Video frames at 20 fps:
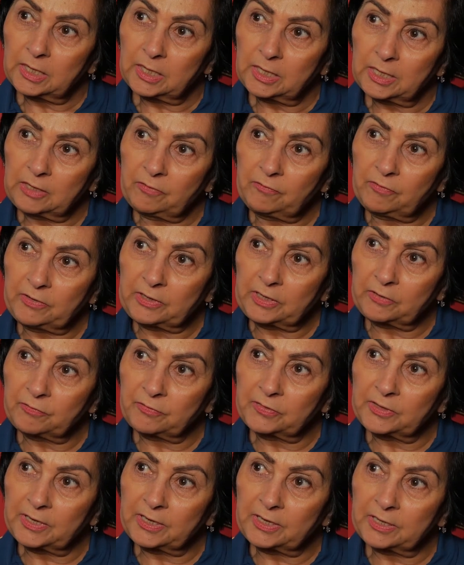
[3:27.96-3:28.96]
Even if
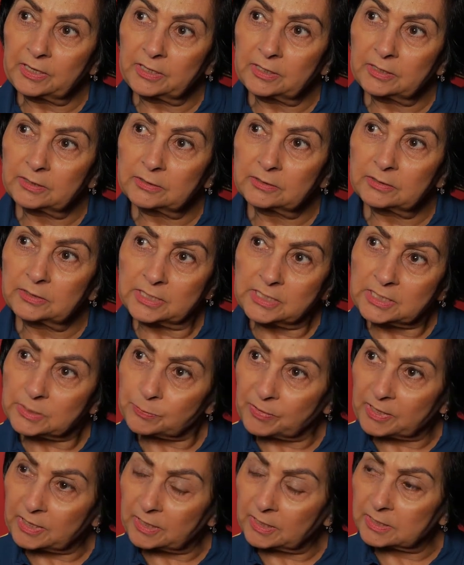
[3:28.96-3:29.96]
they did
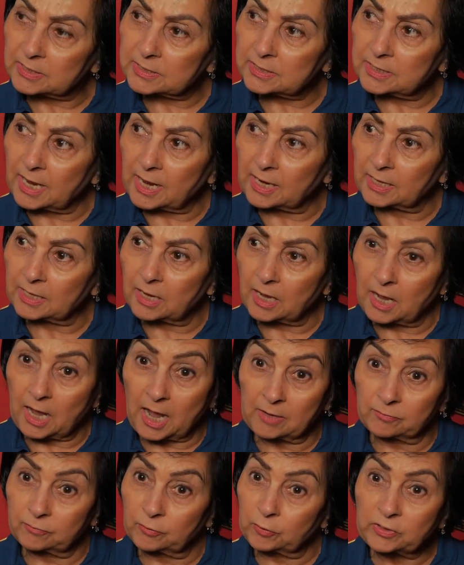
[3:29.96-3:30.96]
speak in slang,
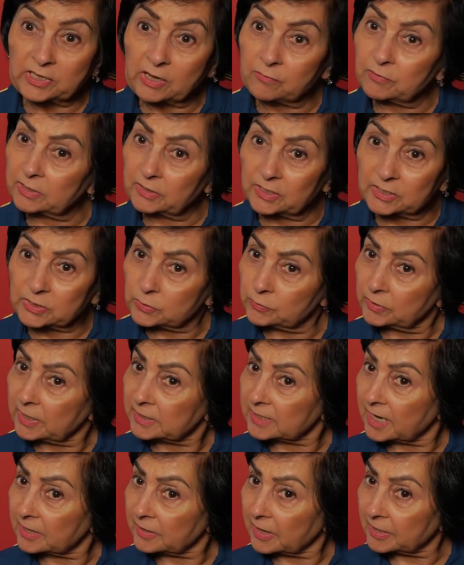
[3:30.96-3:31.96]
I wouldn't have understood
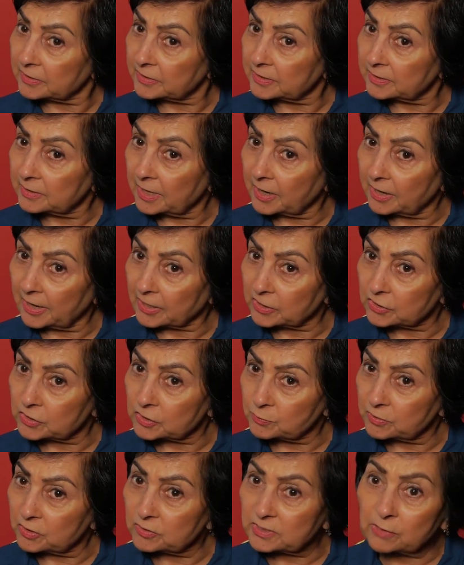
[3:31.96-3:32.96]
at that age
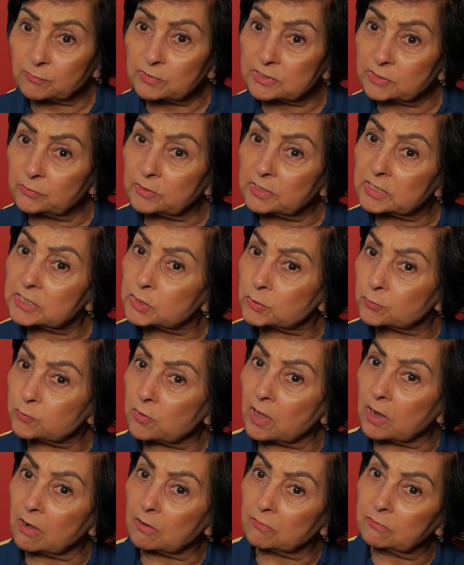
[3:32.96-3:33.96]
because I was only
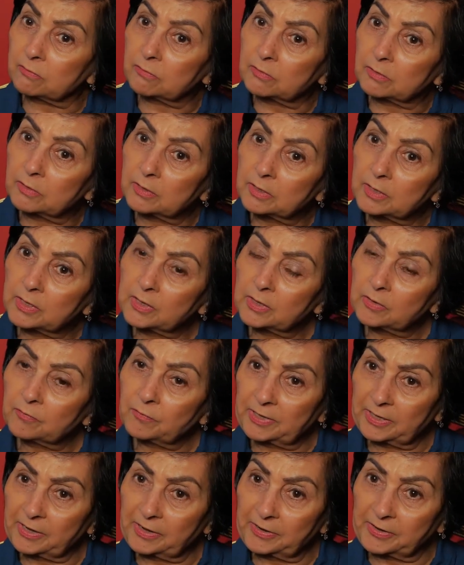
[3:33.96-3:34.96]
12
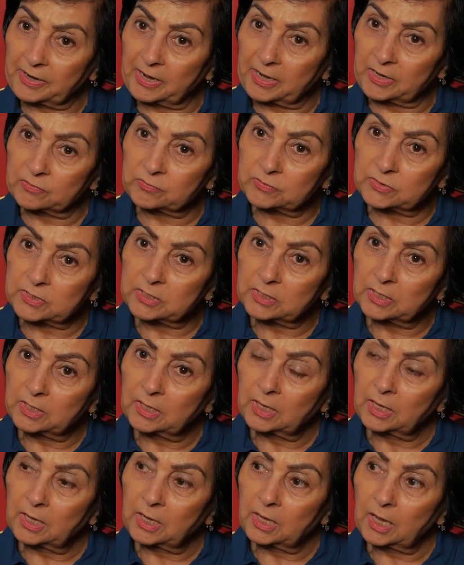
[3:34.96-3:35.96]
when I arrived.
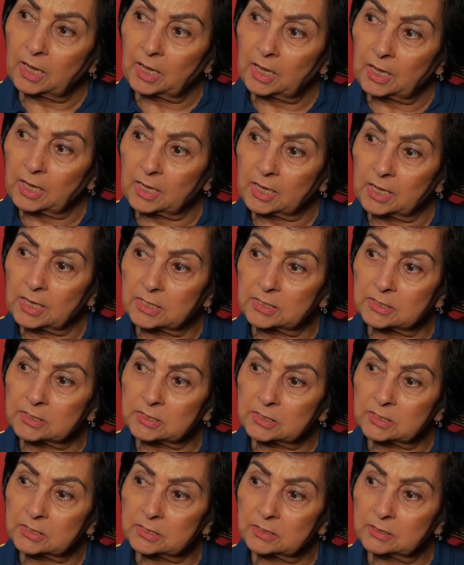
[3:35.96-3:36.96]
And